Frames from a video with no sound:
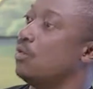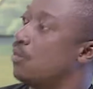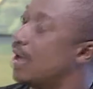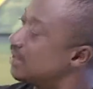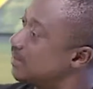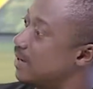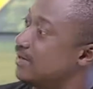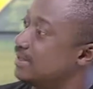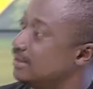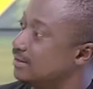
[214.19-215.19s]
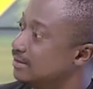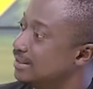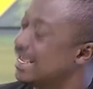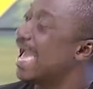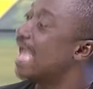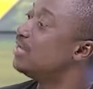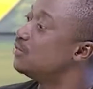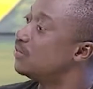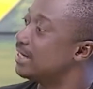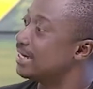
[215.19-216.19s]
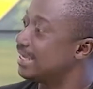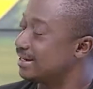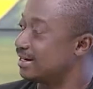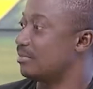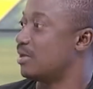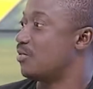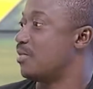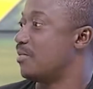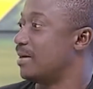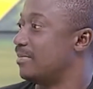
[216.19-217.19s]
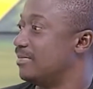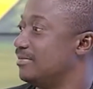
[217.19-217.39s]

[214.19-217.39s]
Whilst browsing, a unique number will pop up.